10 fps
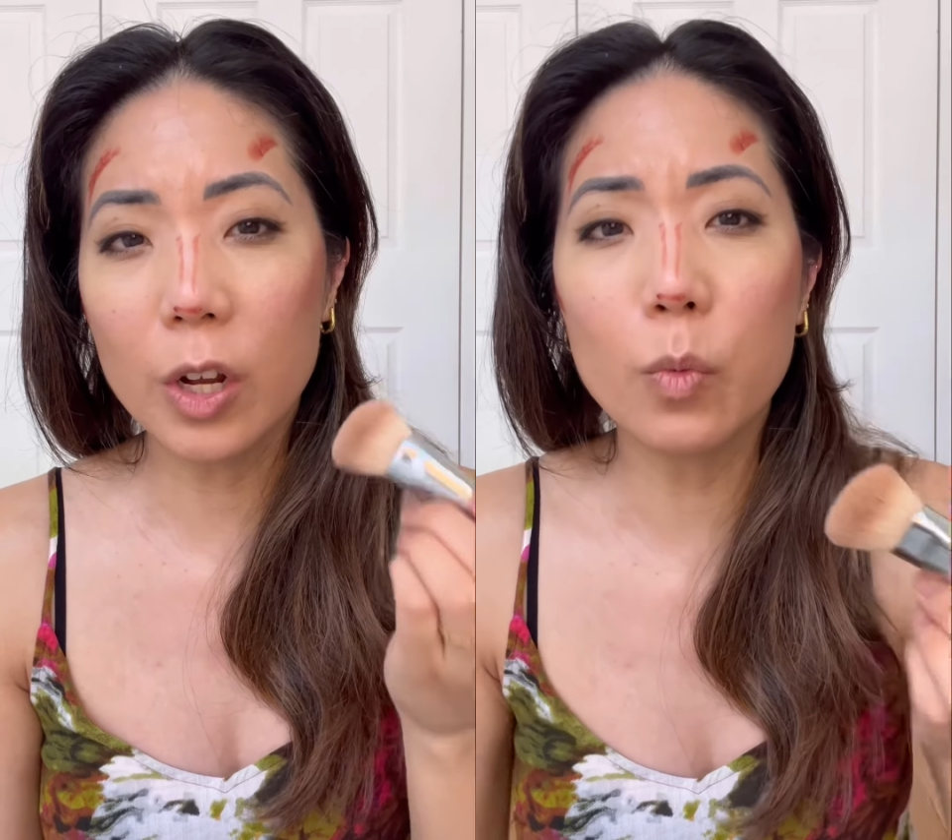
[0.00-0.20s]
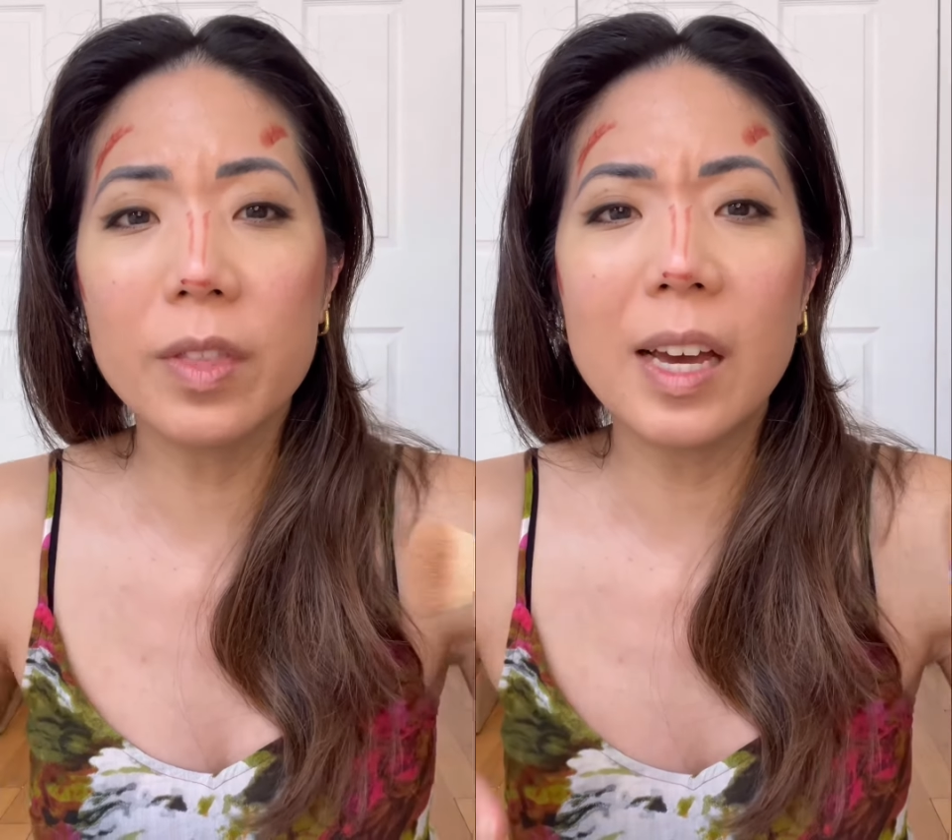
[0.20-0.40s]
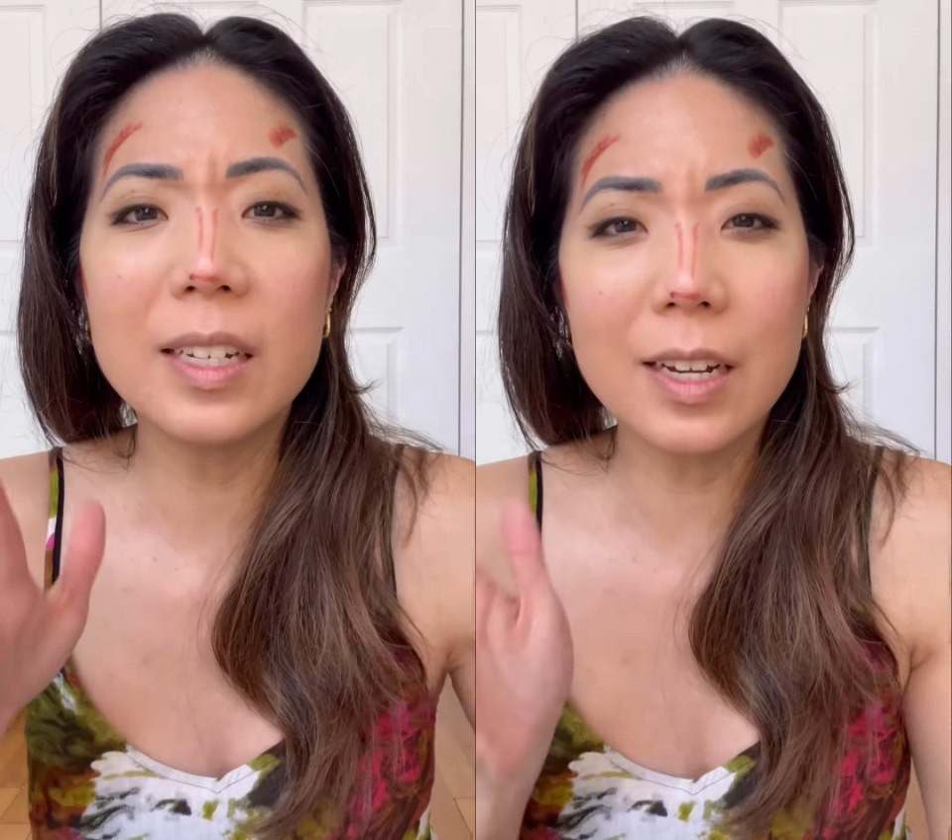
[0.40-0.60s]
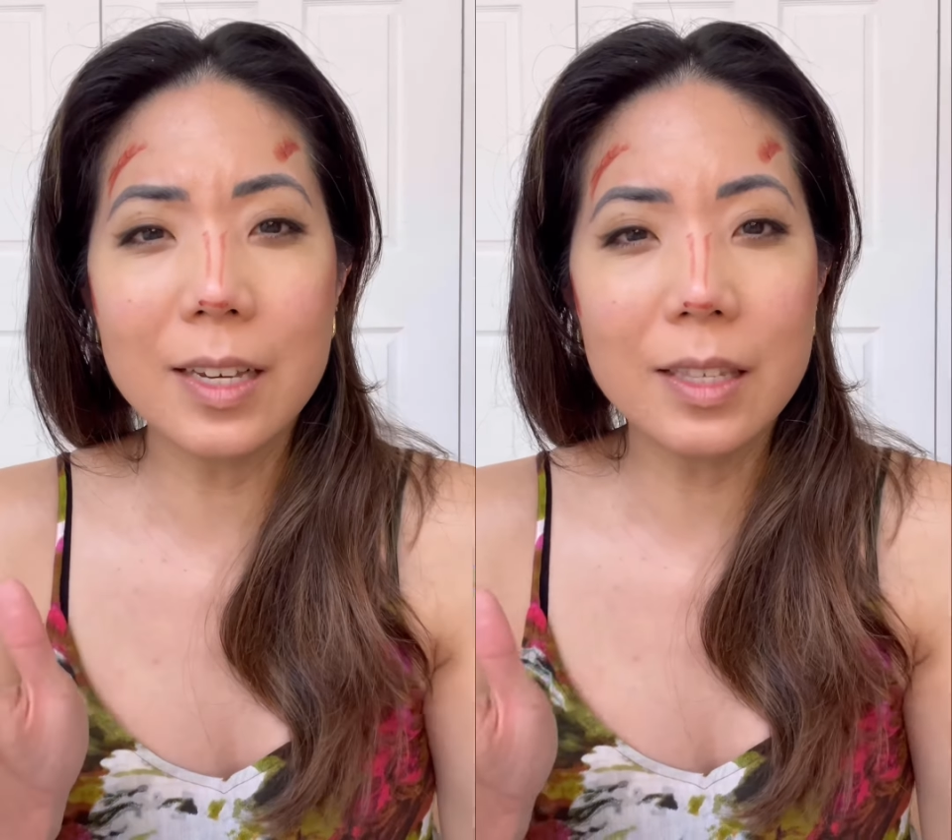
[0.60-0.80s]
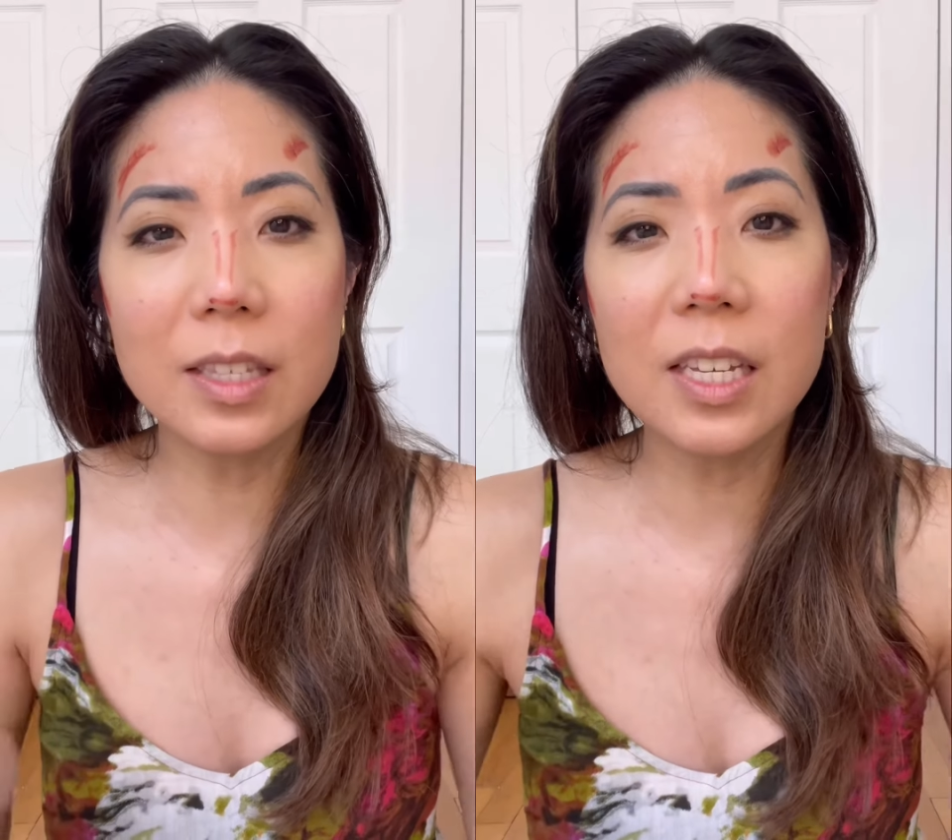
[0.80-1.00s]
and what that
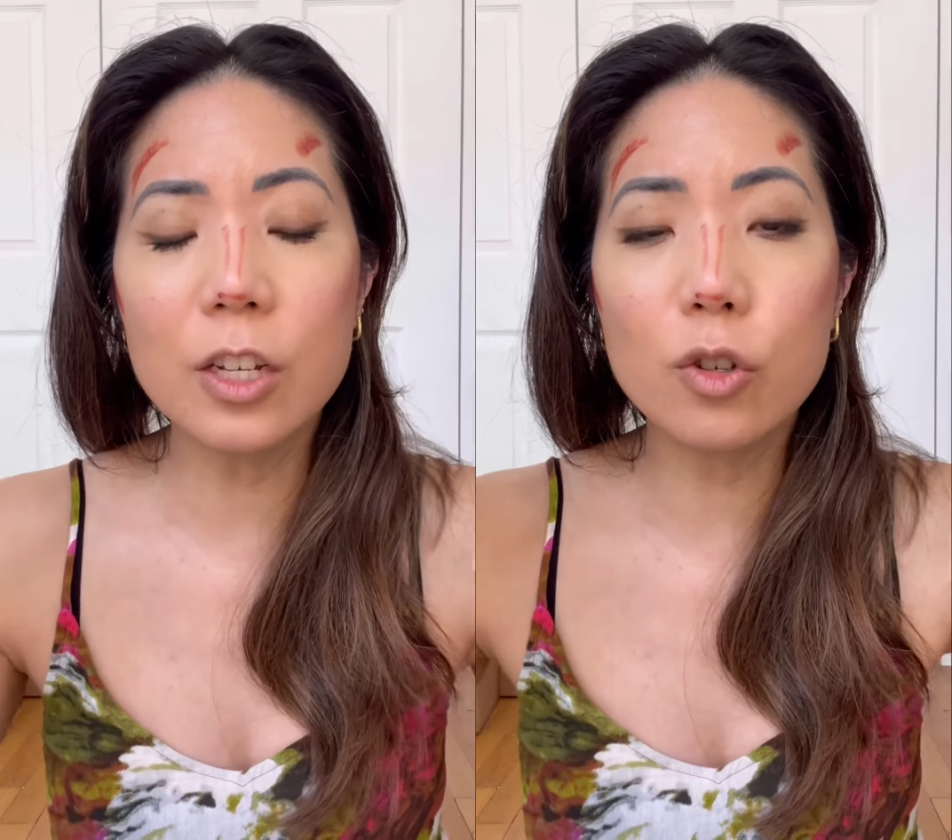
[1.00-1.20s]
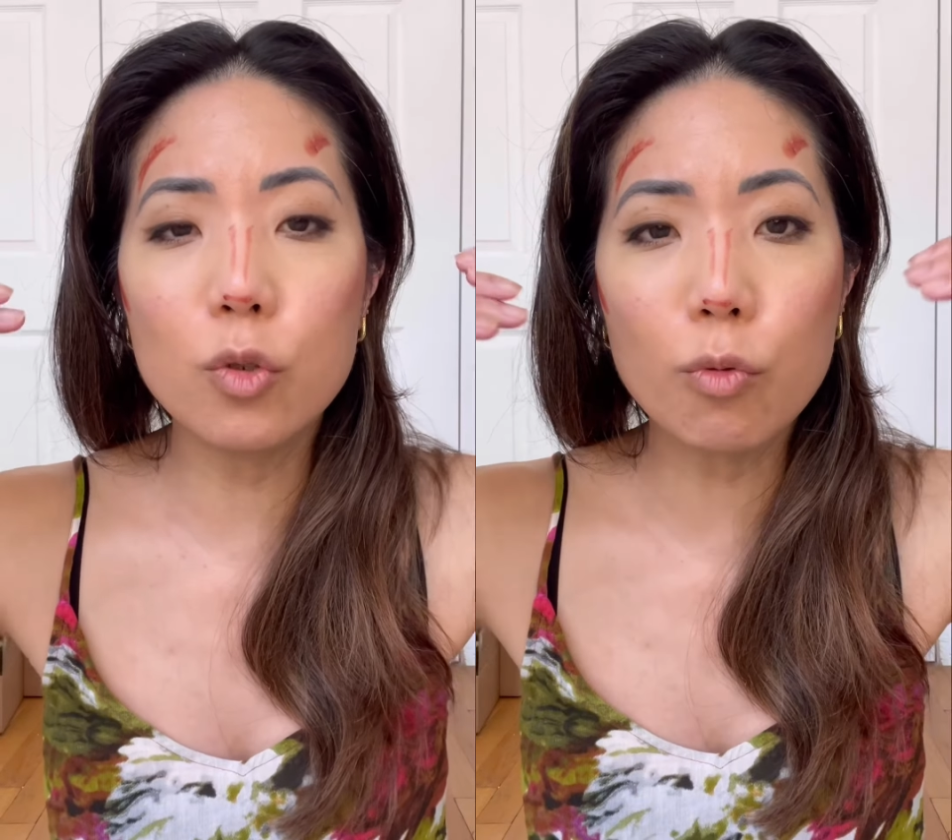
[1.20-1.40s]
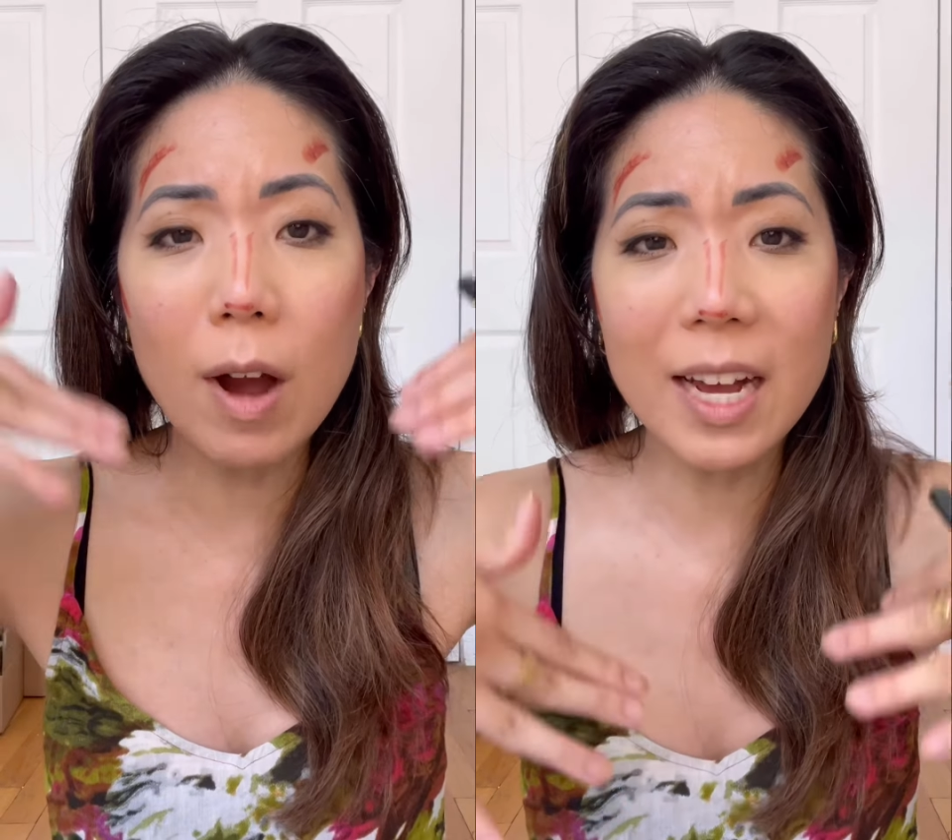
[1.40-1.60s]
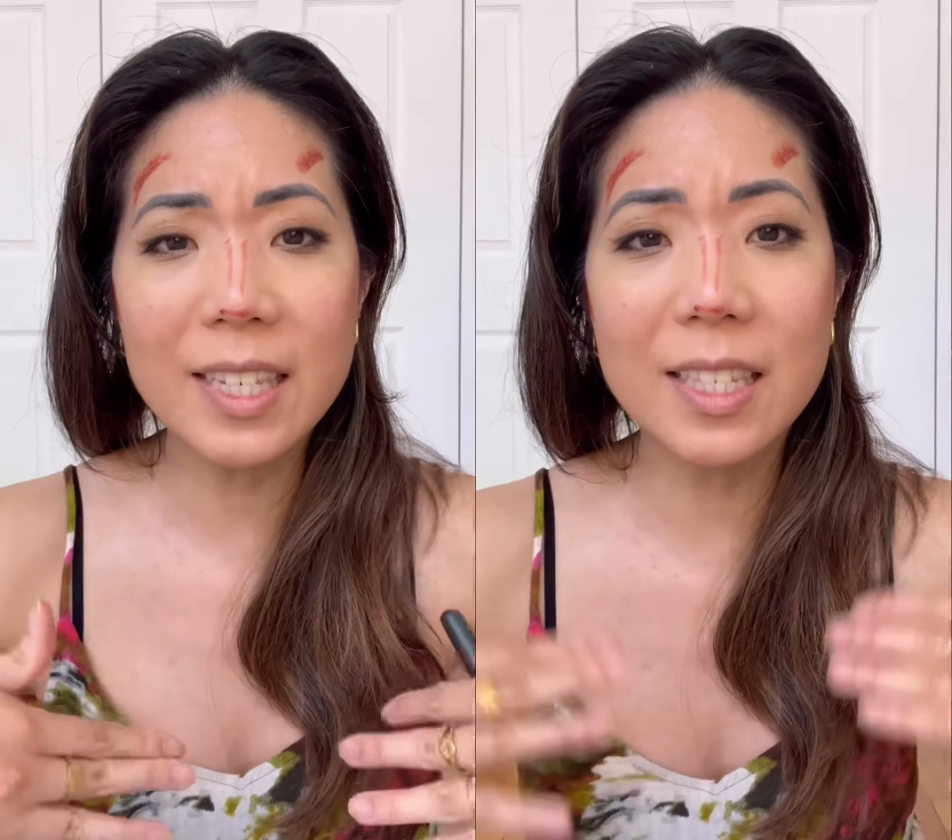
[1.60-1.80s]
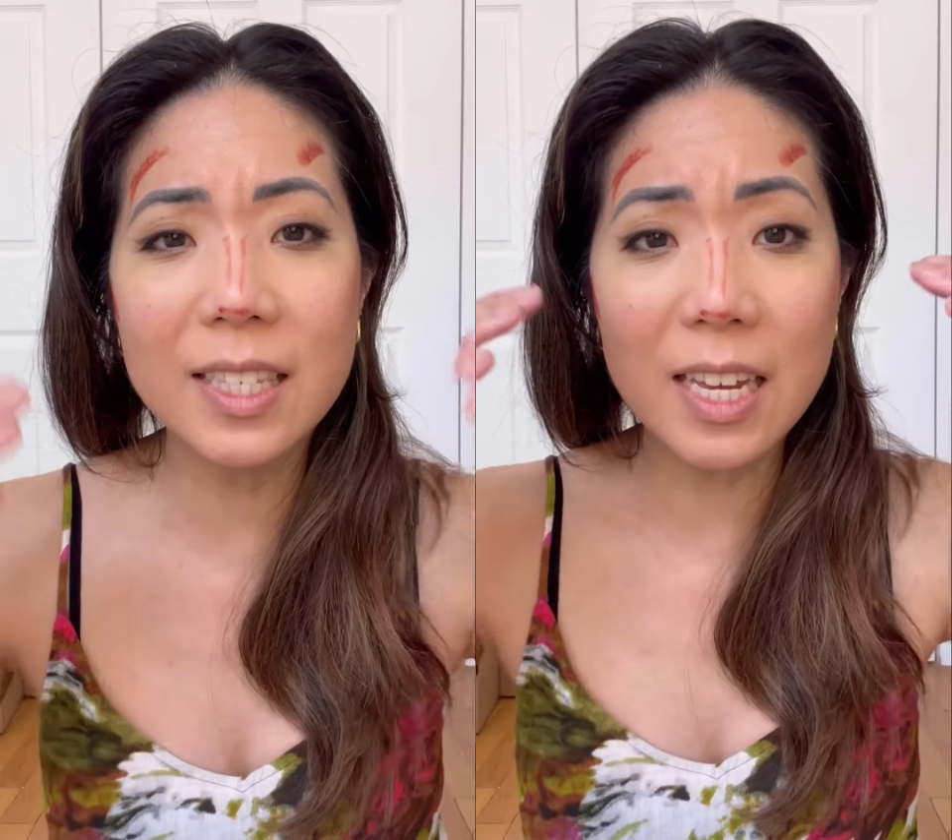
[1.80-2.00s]
does is it drags